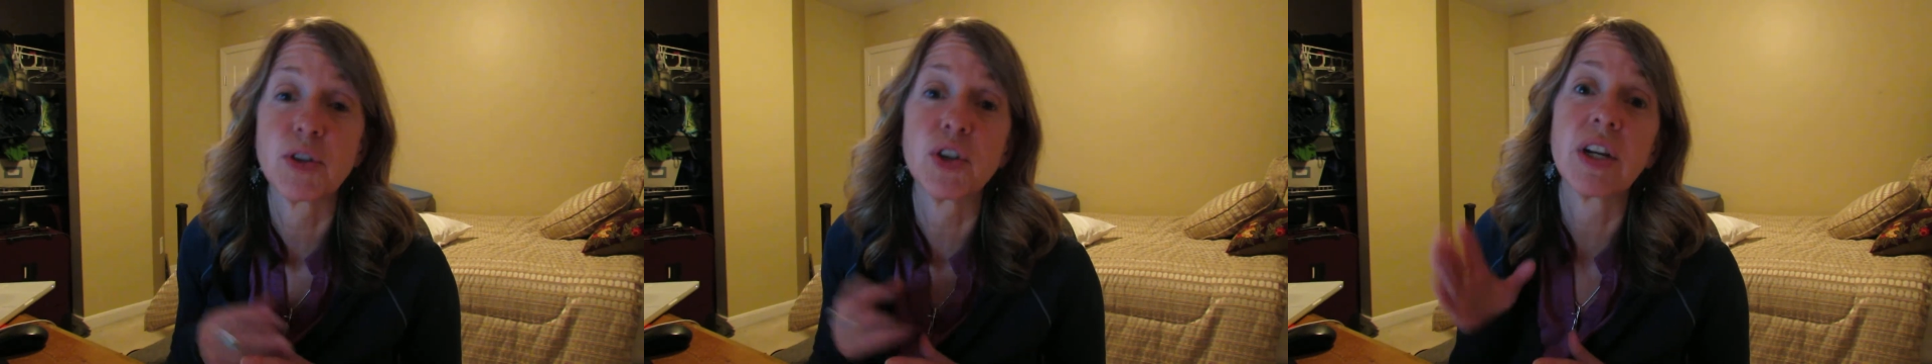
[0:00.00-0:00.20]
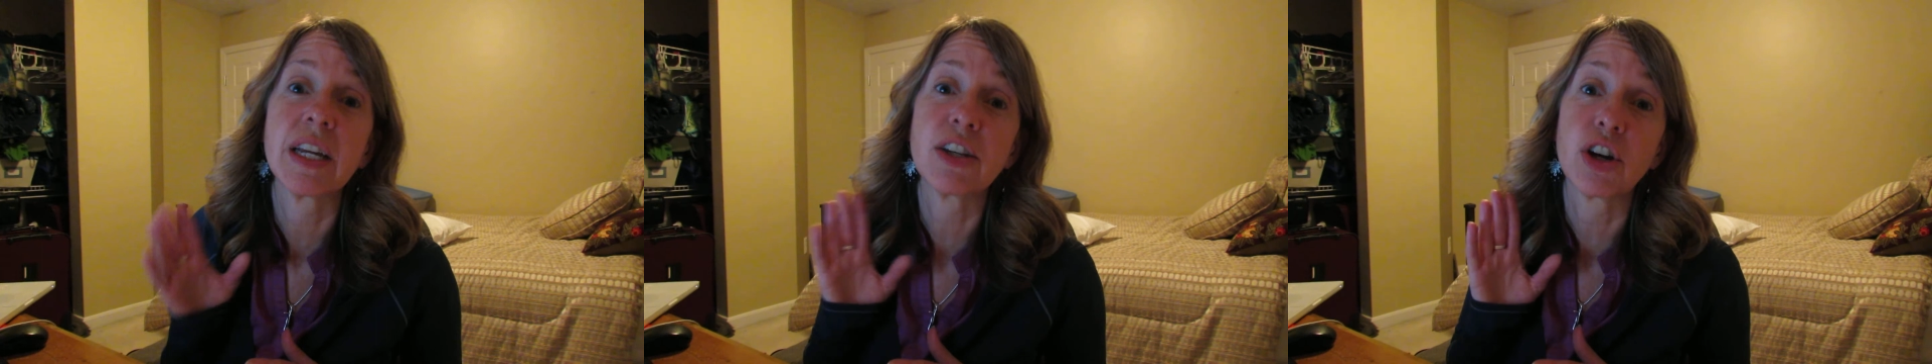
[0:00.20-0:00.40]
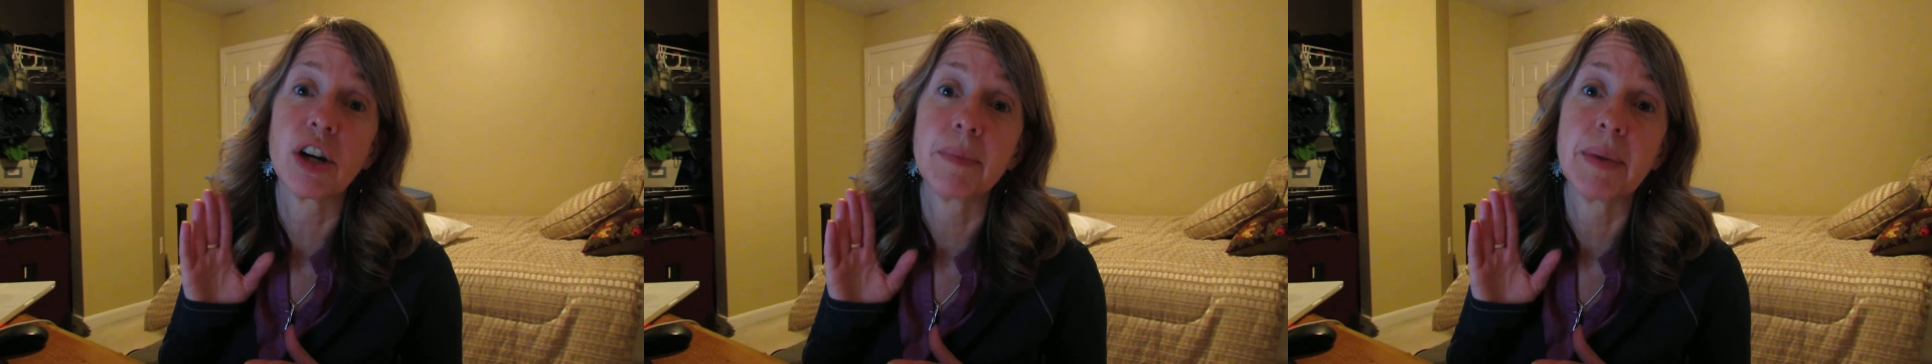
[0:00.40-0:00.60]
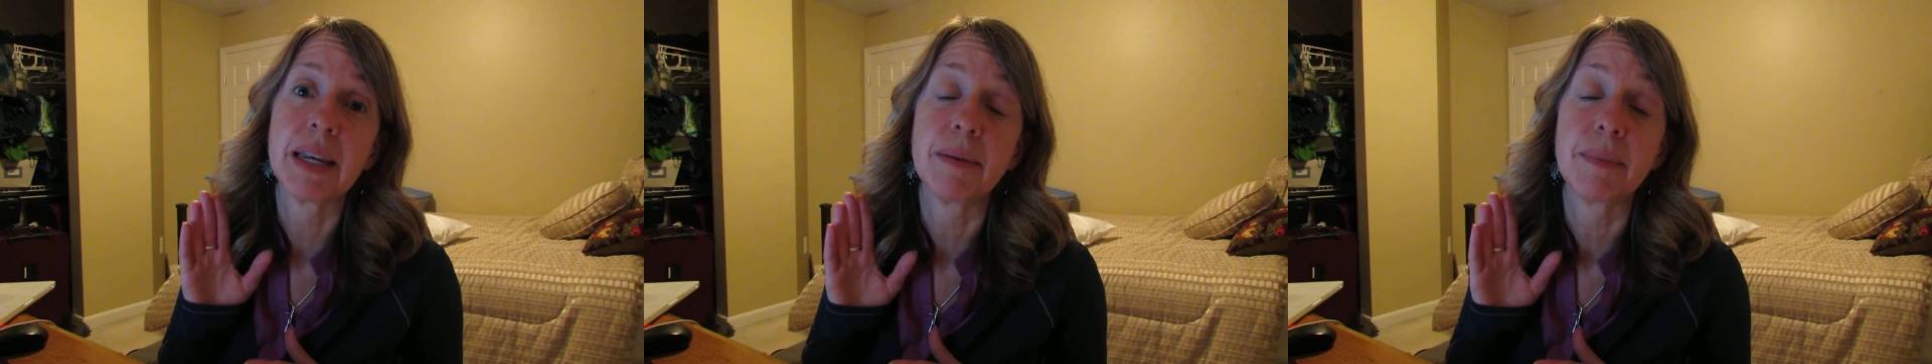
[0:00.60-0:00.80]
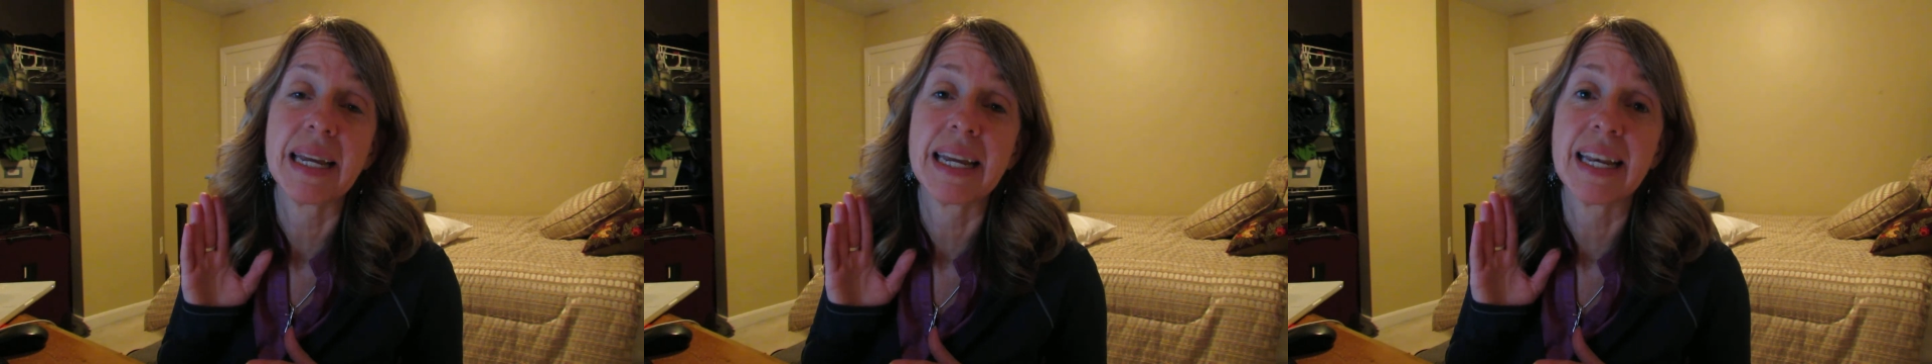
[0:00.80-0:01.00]
You can turn them in
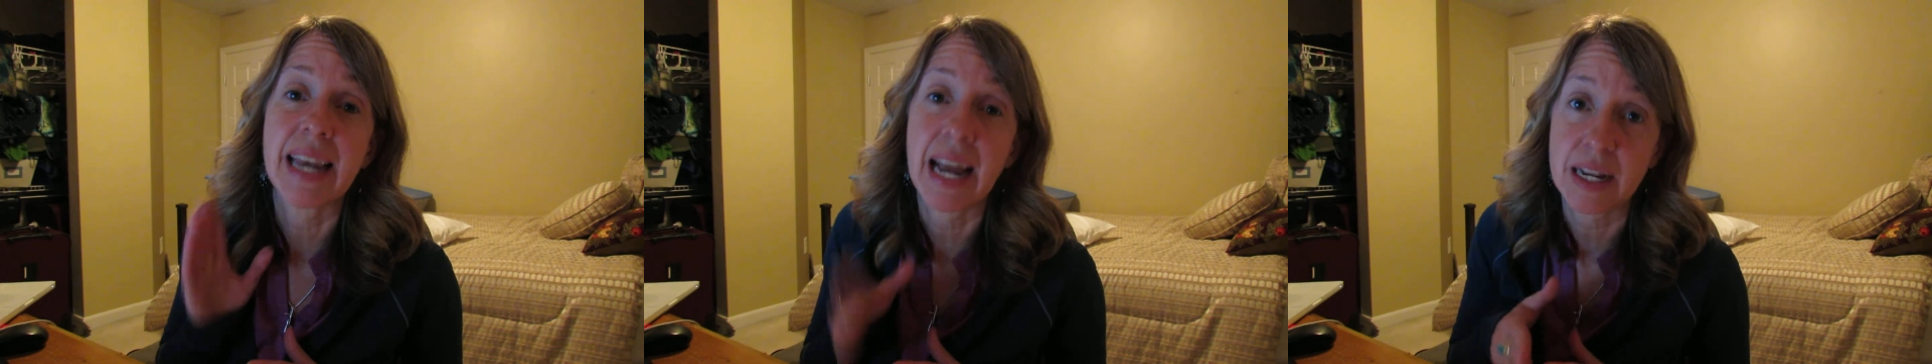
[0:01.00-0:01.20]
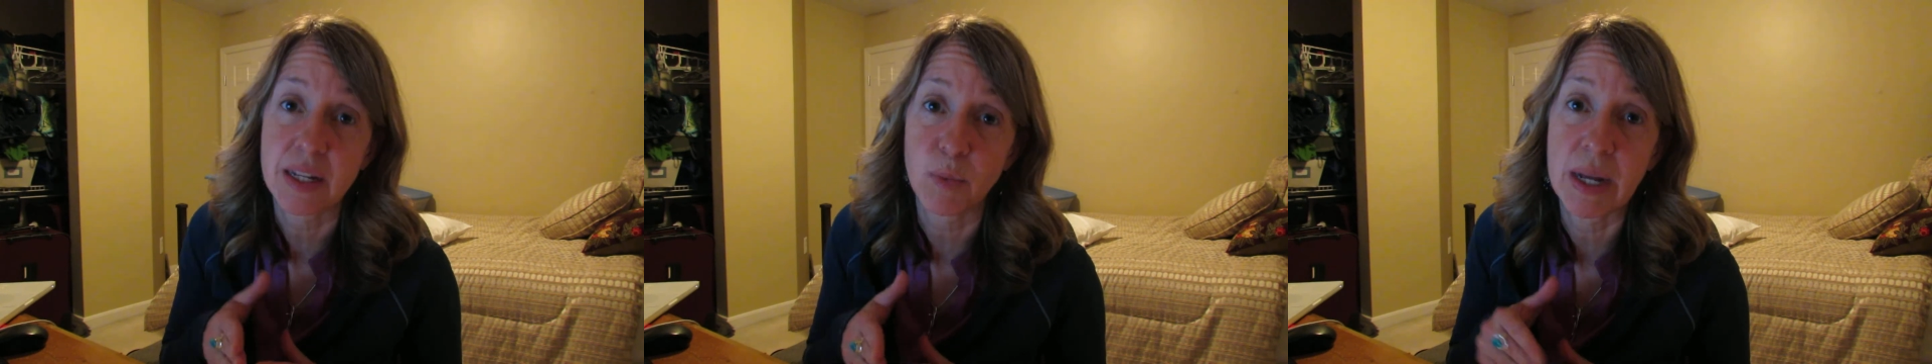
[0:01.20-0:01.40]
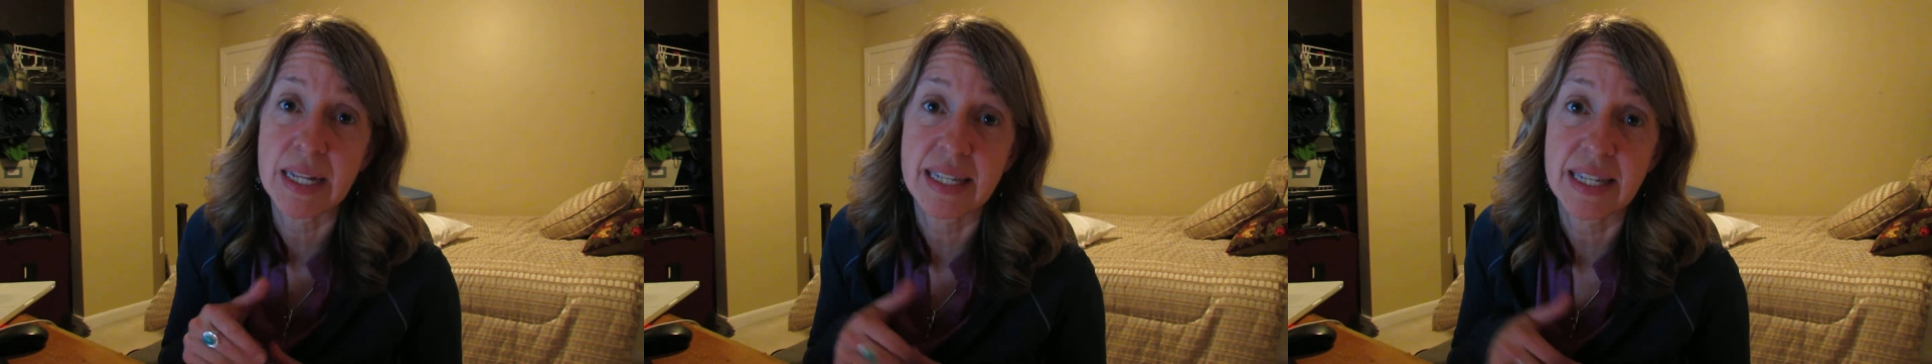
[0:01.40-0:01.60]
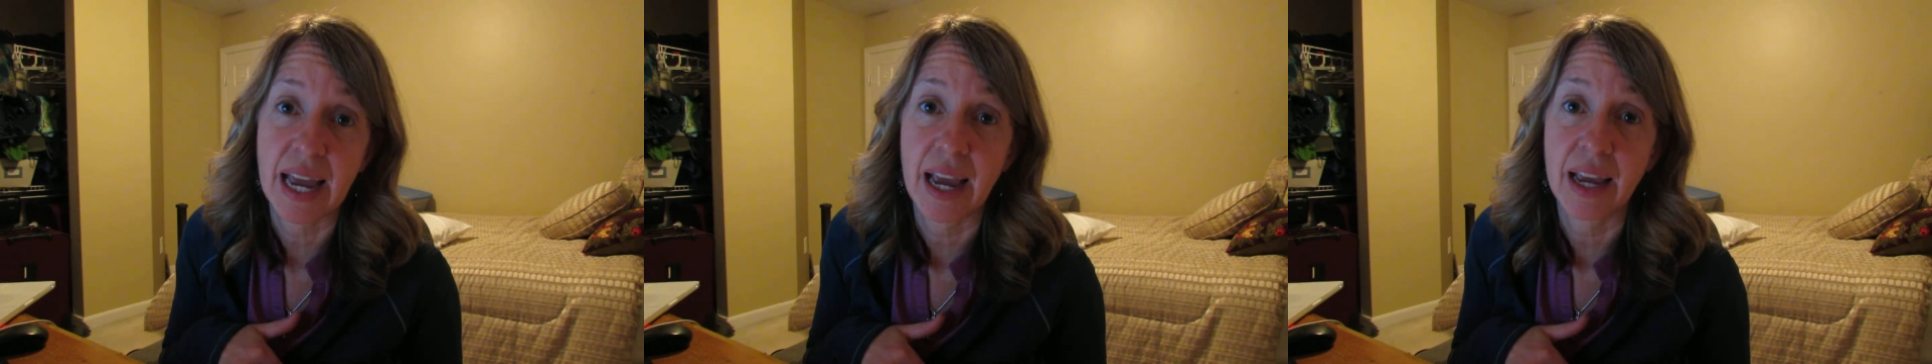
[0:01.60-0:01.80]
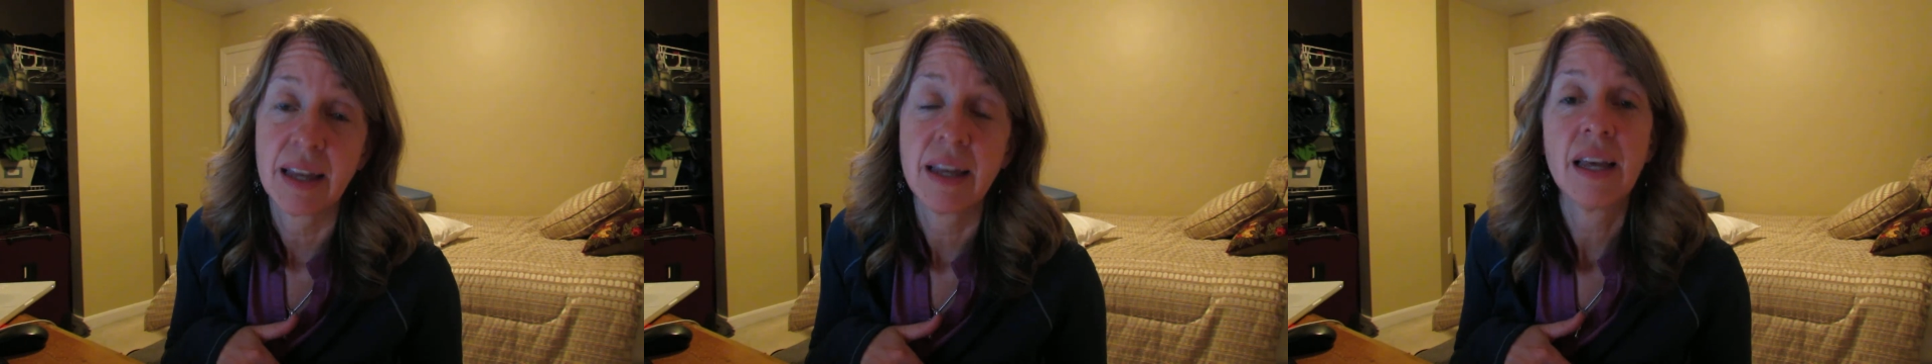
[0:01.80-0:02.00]
to me next
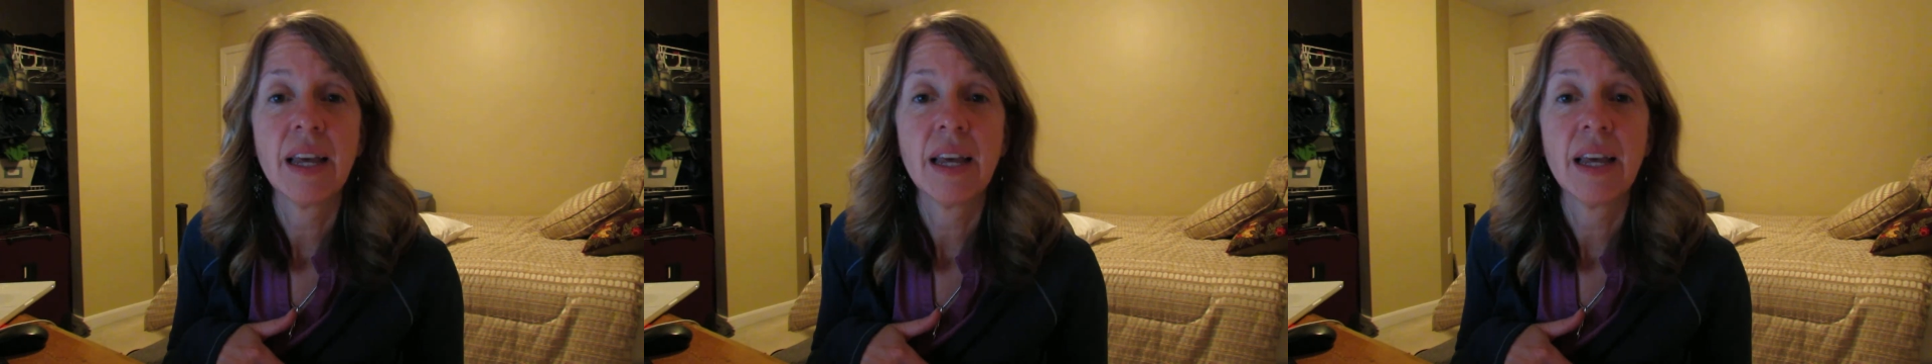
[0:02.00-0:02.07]
Wednesday